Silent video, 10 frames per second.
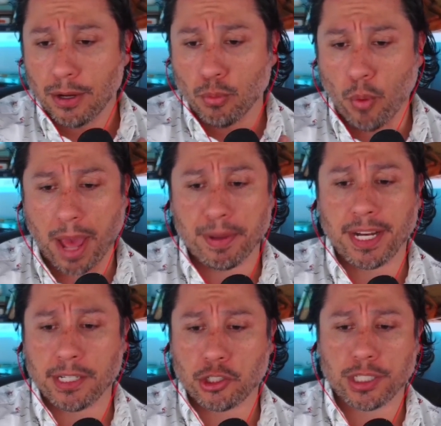Women
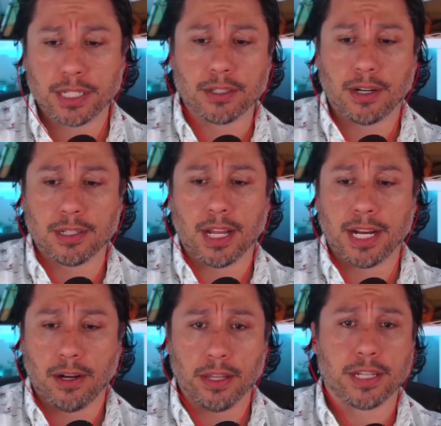Ain't Shit
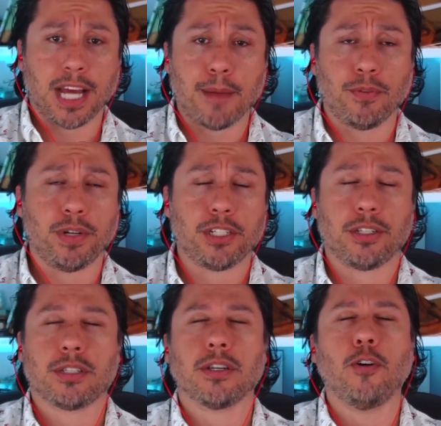online all the time, of which is
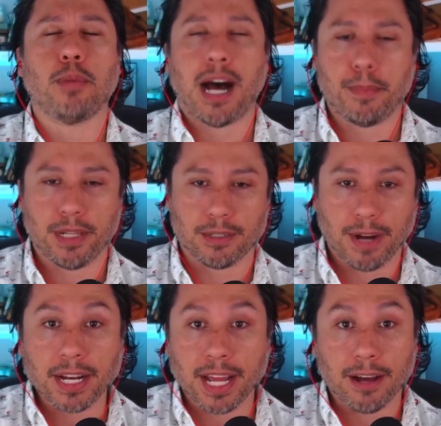so popular
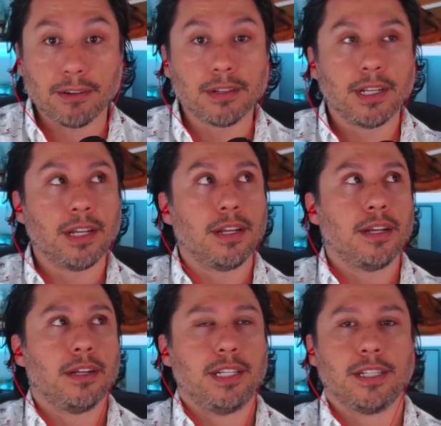right now.
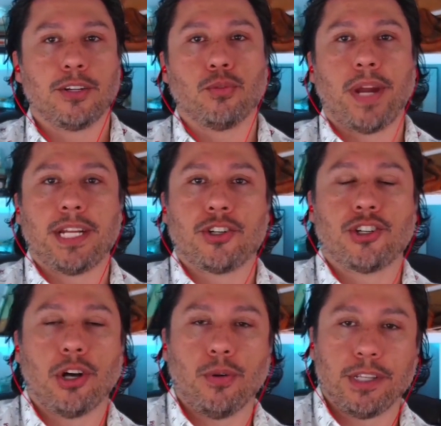I think the greatest
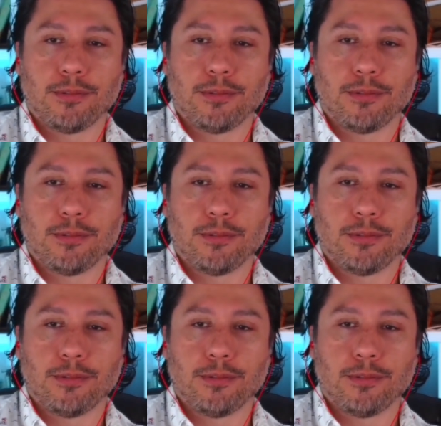show in the